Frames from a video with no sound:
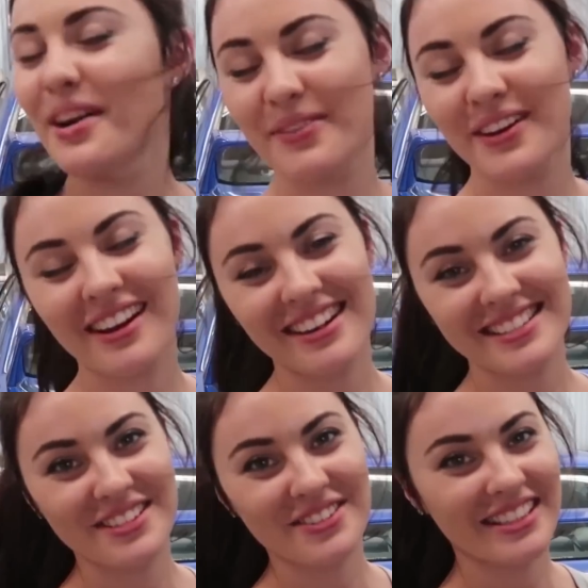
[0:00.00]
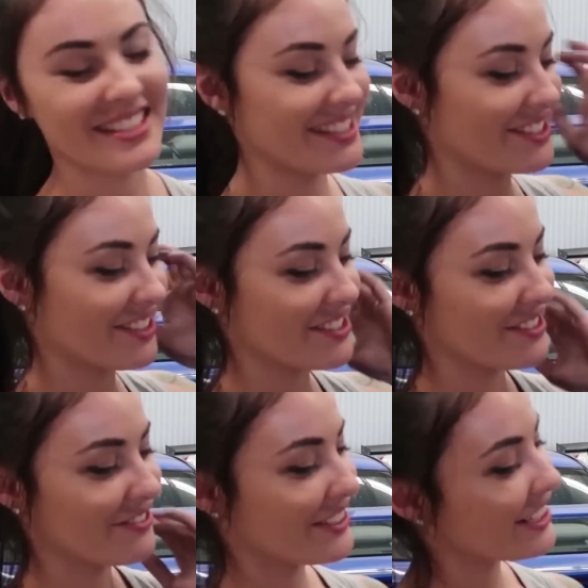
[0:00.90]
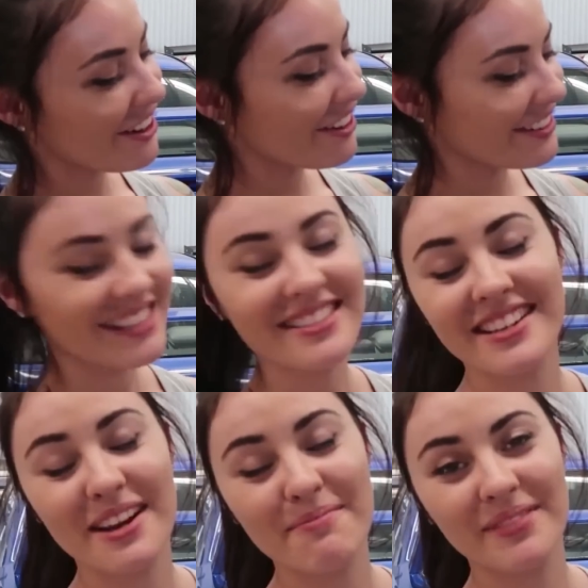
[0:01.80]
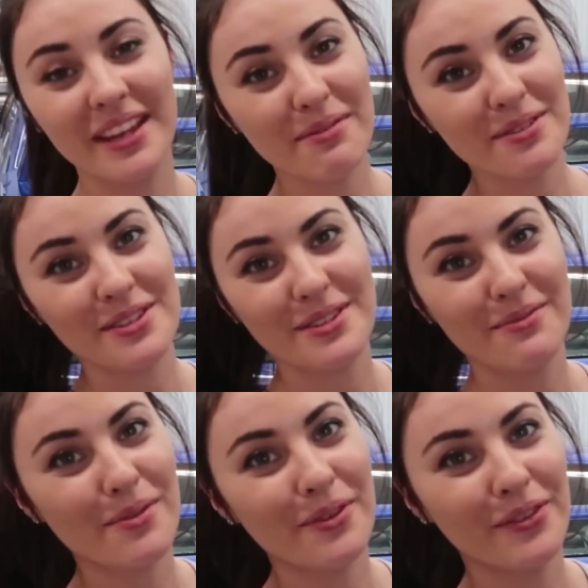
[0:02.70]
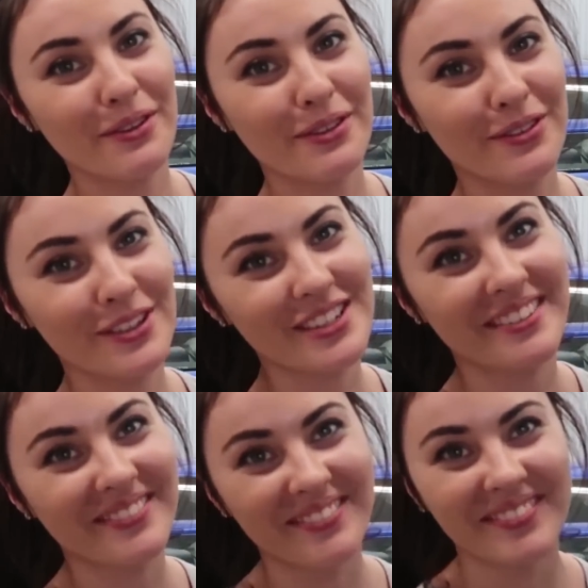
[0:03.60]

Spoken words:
Hope you guys enjoyed this instructional video, and yeah, we'll do some more for you in the future.